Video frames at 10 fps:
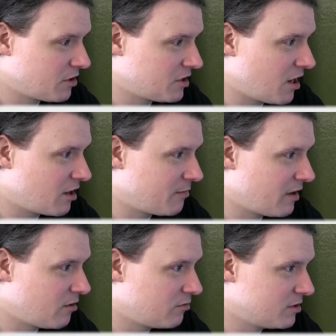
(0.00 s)
to talk
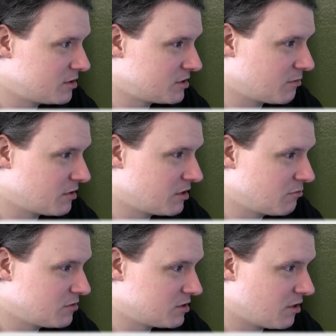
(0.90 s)
about was something
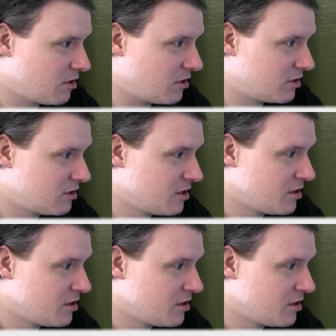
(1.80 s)
that was on